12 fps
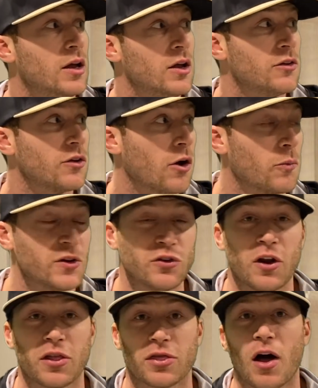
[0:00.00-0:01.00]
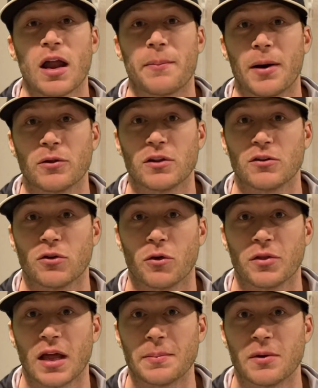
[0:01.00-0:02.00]
So we should have thought about this whole
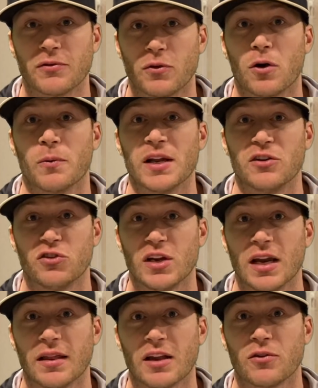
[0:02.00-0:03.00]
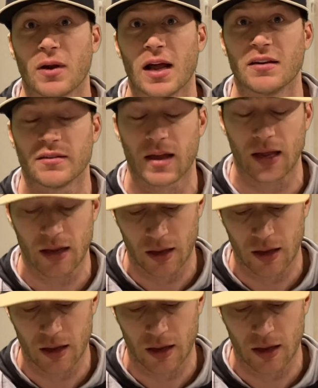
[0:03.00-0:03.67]
thing before we cheated. That's what I say.